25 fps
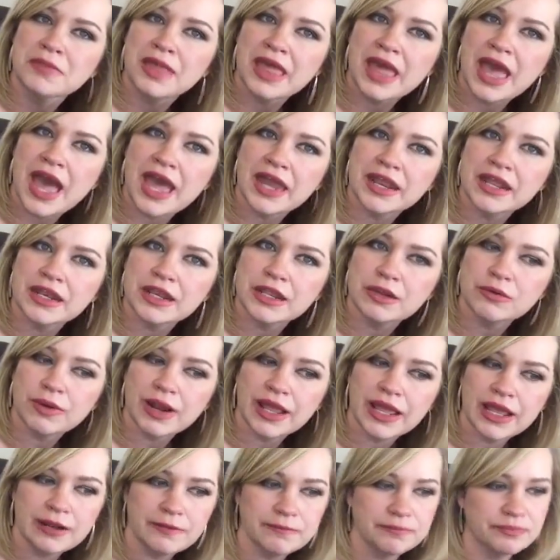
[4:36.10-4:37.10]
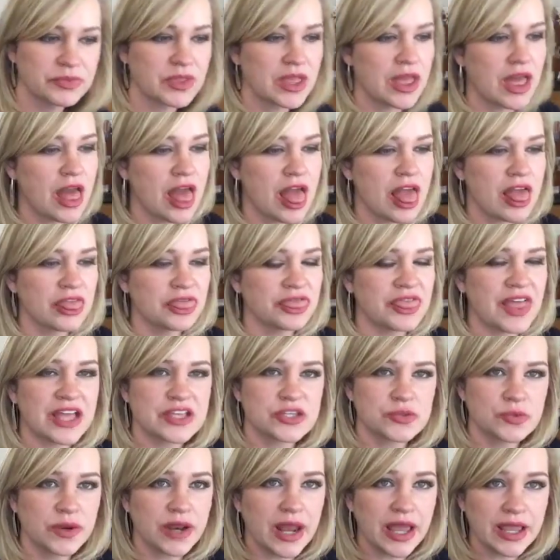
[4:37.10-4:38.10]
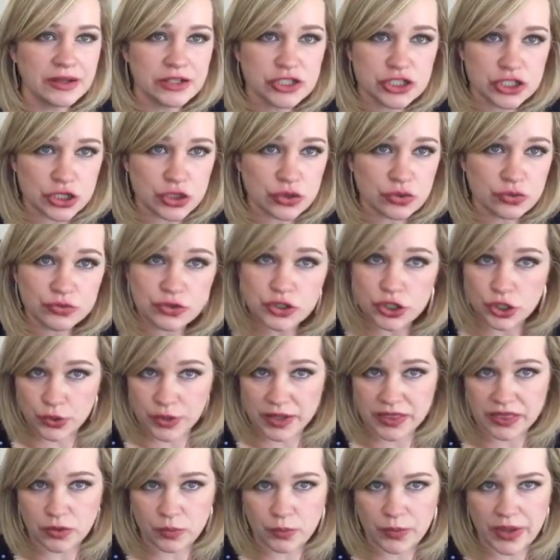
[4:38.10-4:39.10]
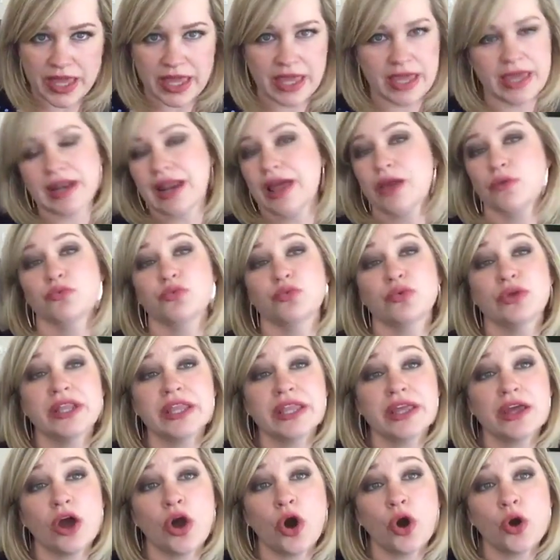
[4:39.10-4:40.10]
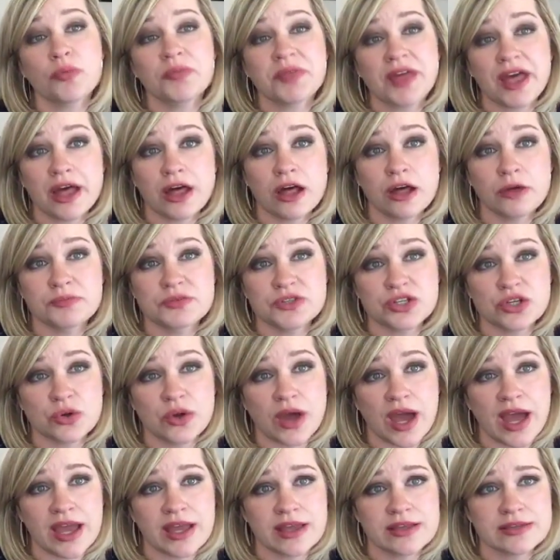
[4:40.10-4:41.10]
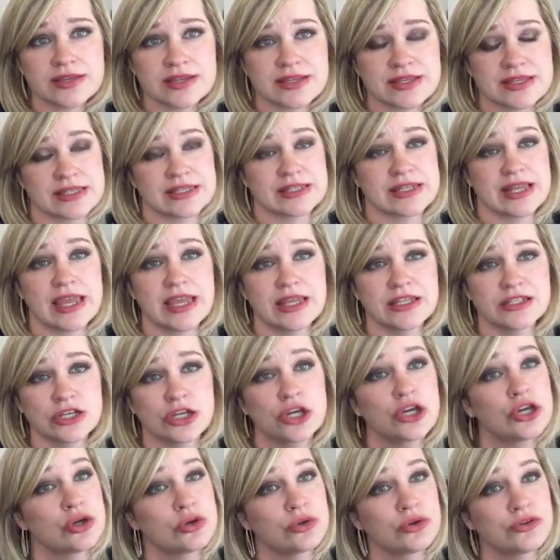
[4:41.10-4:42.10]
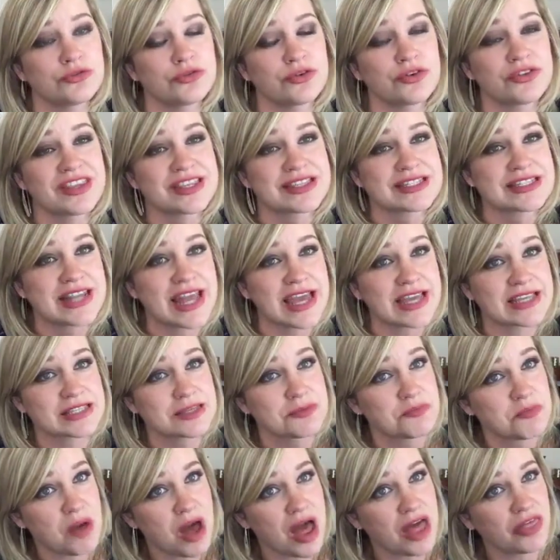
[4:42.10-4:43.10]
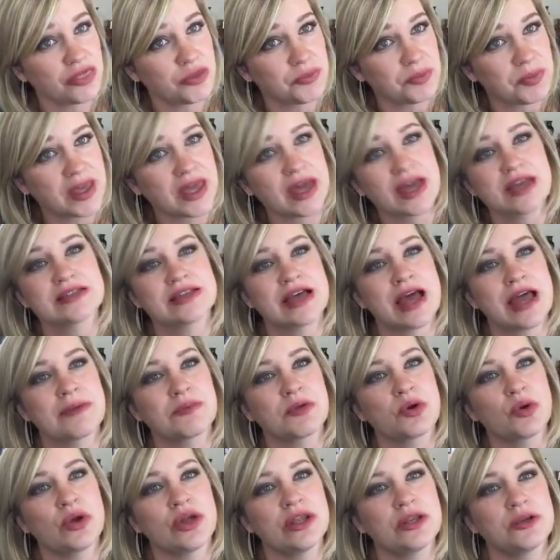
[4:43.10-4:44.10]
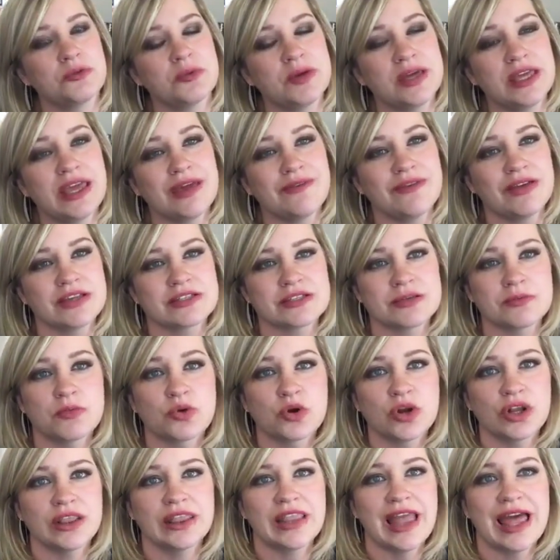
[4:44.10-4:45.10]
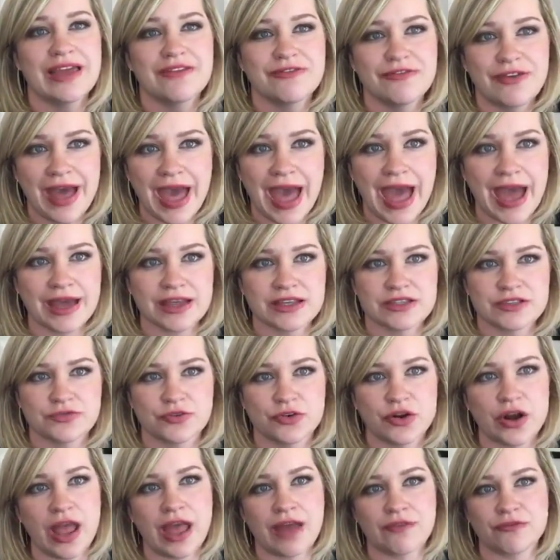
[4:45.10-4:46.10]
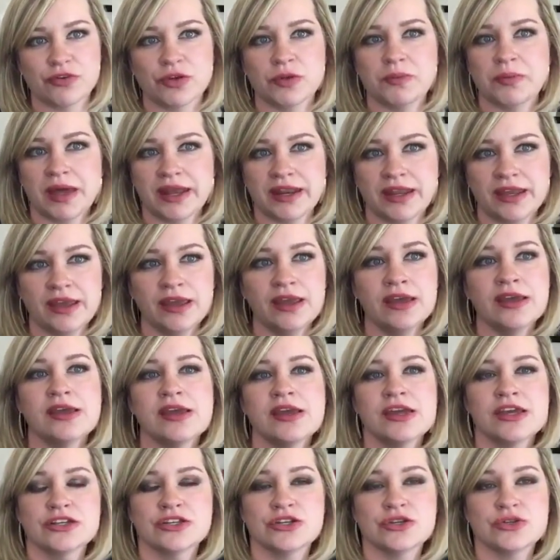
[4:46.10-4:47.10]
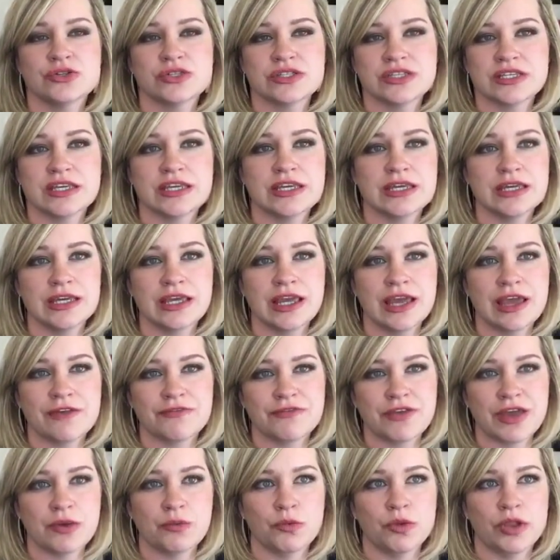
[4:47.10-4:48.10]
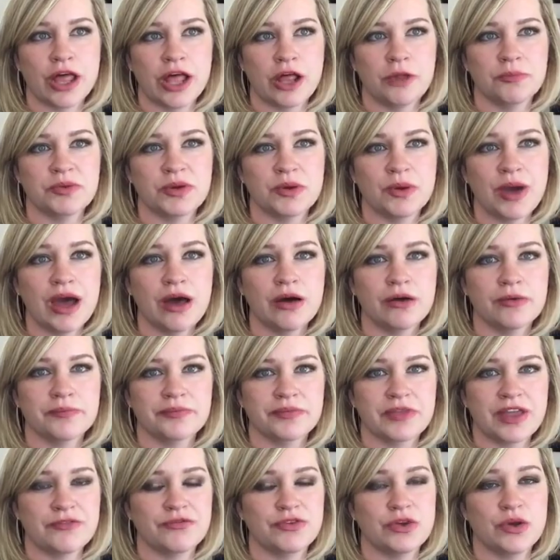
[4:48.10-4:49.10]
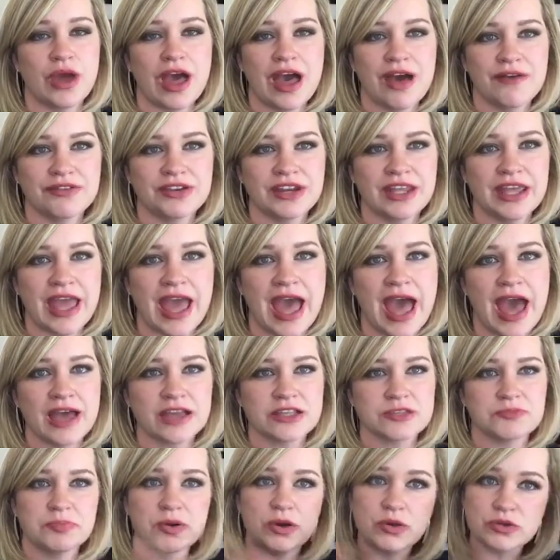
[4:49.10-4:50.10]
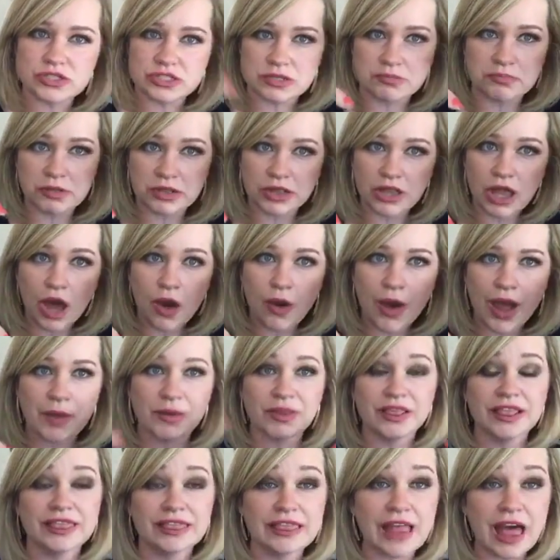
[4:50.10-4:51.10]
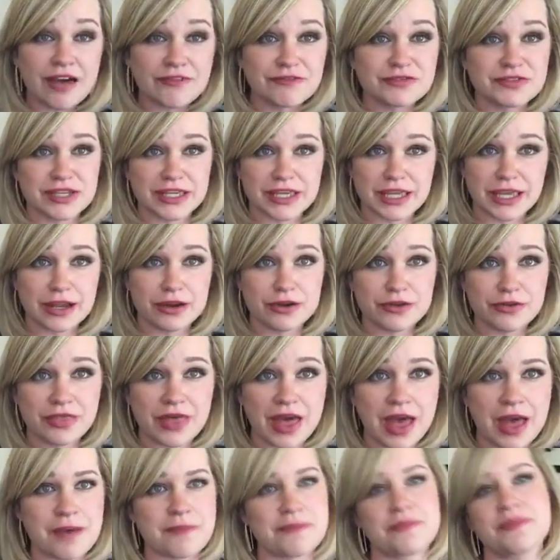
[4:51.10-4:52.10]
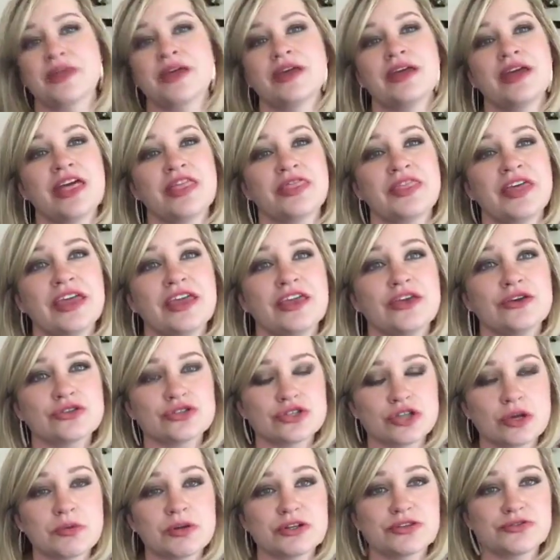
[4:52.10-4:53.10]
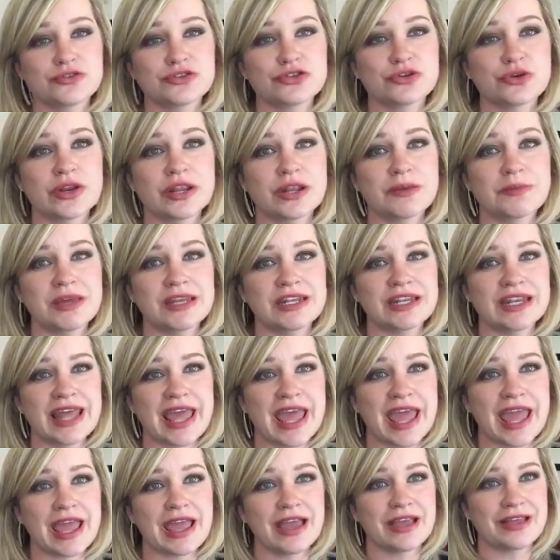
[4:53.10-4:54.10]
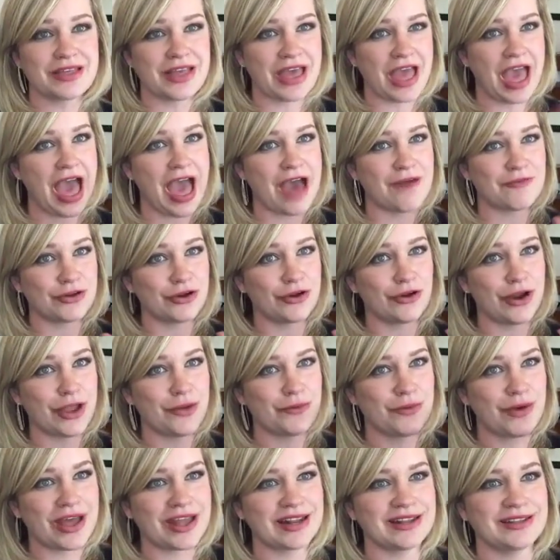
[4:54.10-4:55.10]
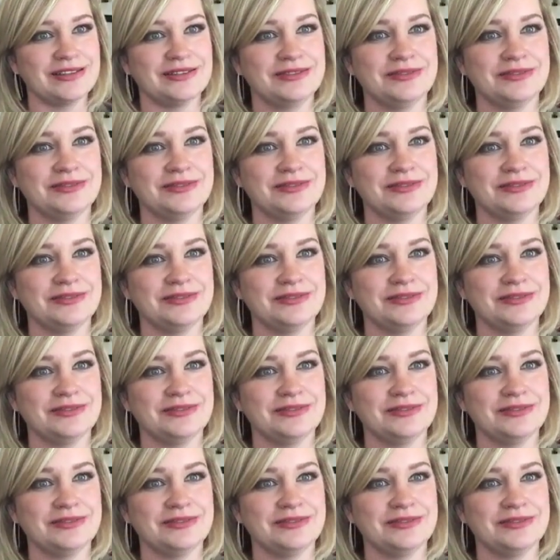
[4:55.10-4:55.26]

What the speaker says: At any rate, that's what I do during the week, and I really hope that helps you guys. Stay tuned for this next month because I'm going to be giving some more life hacks for everybody to see if it will help you out. If you have any hacks, post them below. I would love to hear them. Thank you so much for joining me today. Have a great one.